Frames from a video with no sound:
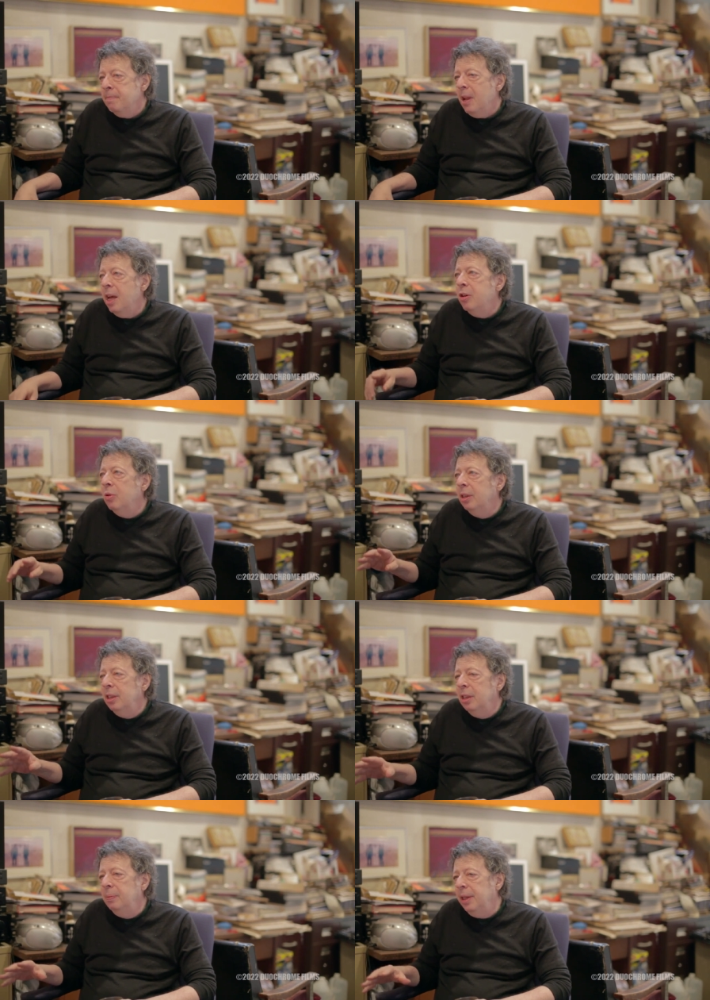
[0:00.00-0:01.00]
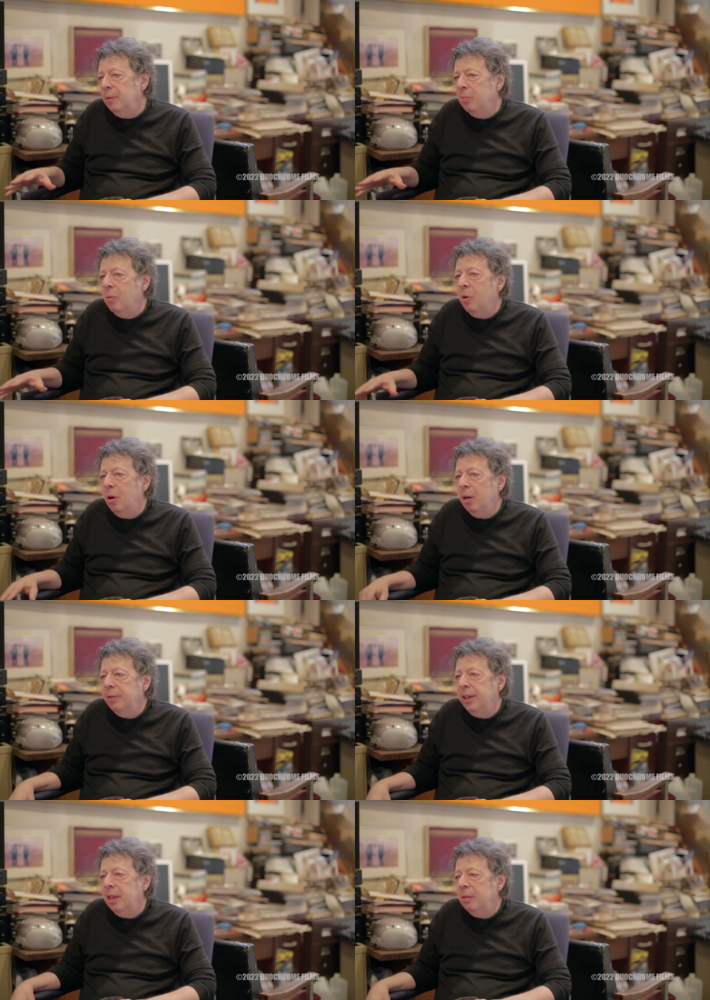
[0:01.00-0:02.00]
I knew a little bit more
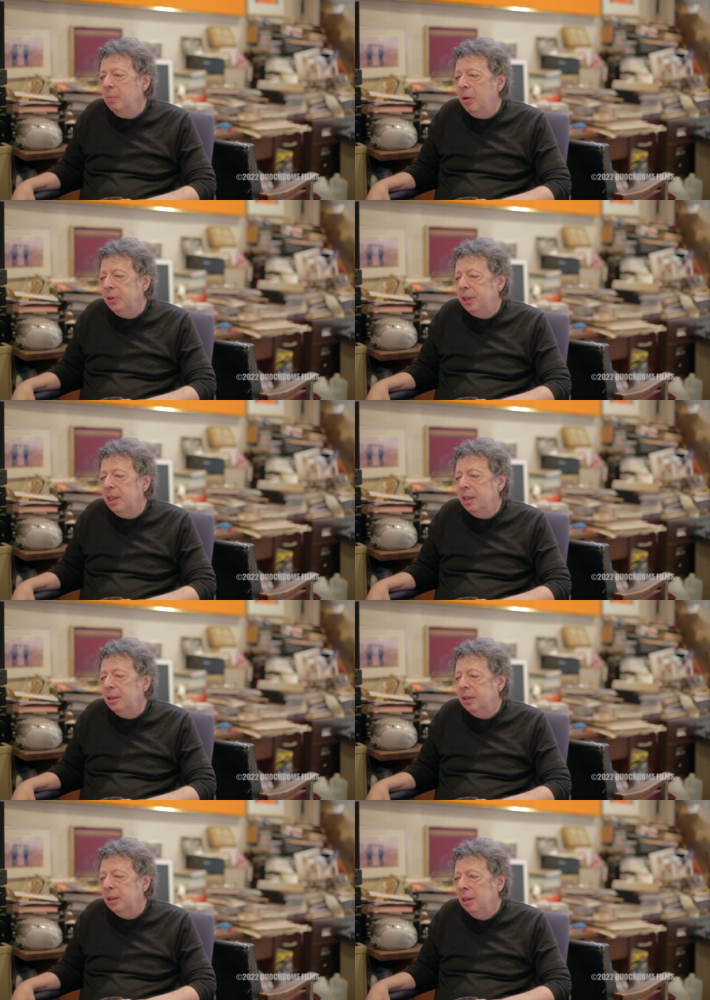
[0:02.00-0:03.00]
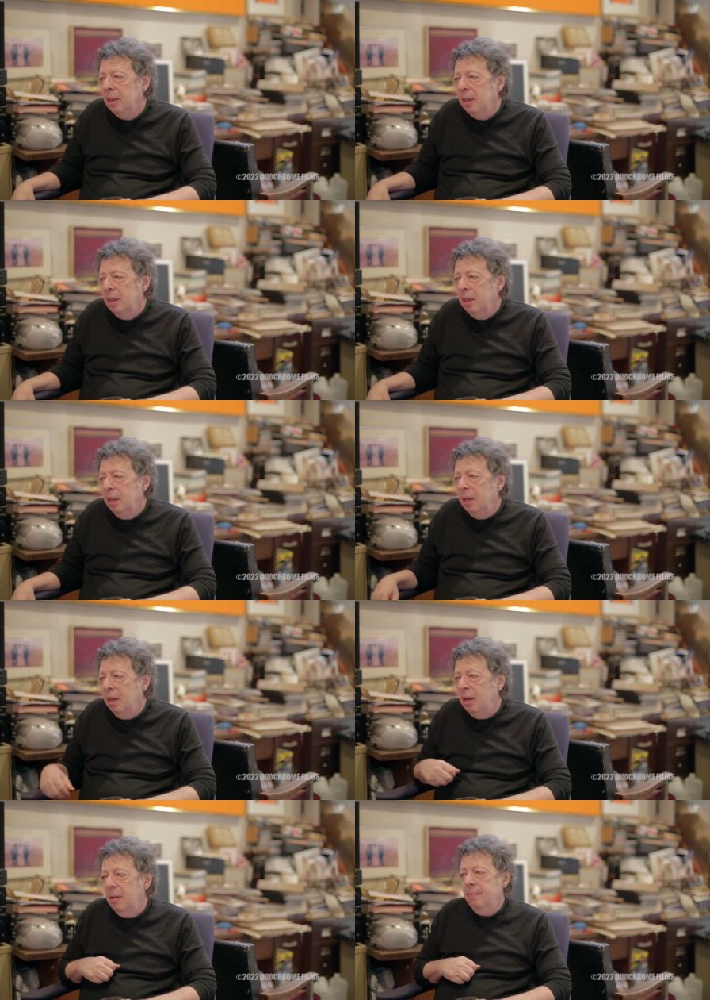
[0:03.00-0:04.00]
than most kids.
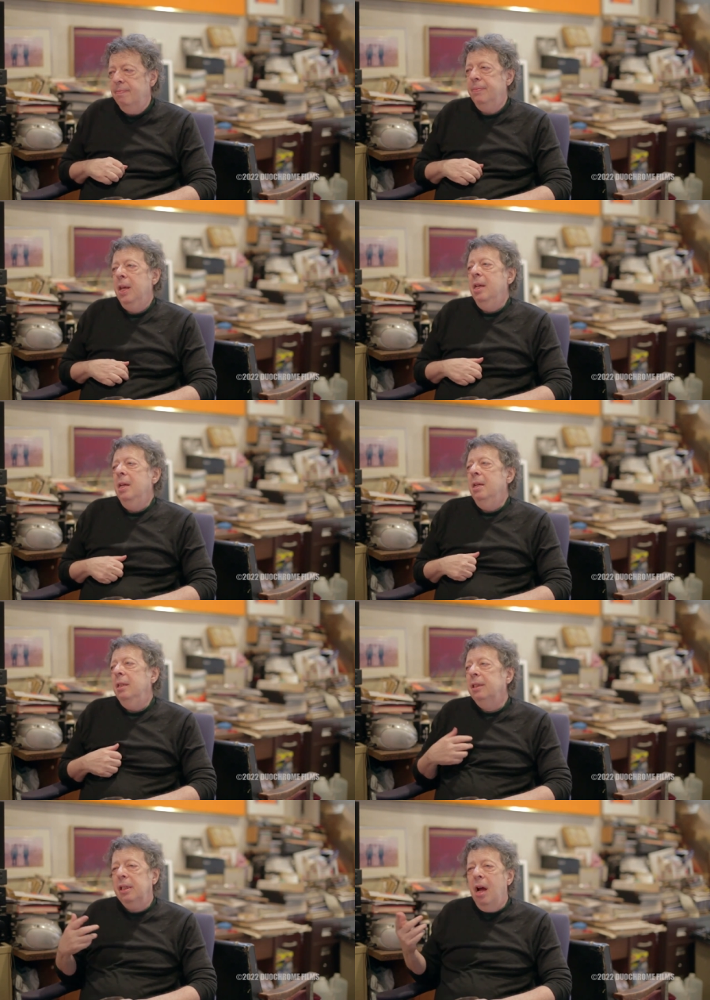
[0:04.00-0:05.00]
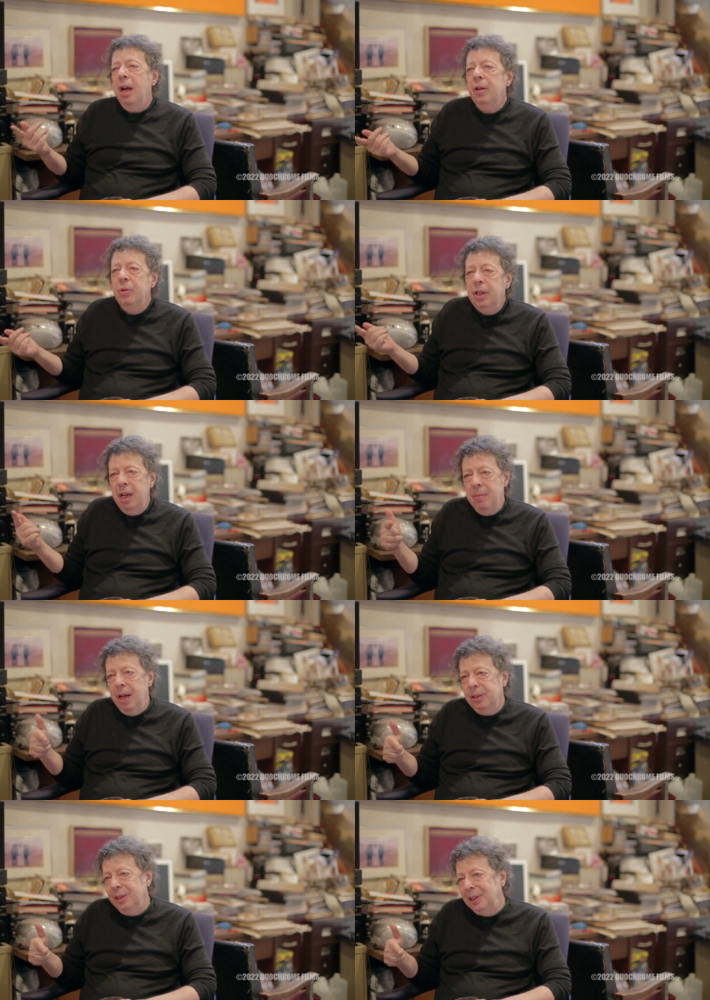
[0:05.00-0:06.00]
Uh, this guy who came
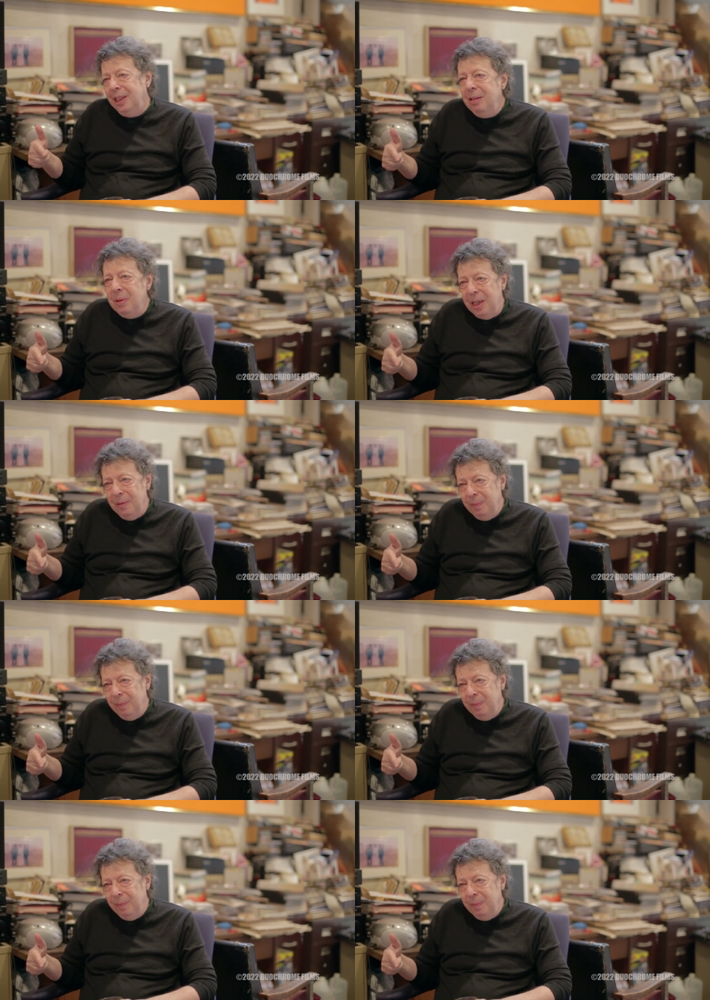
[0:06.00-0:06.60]
out to see me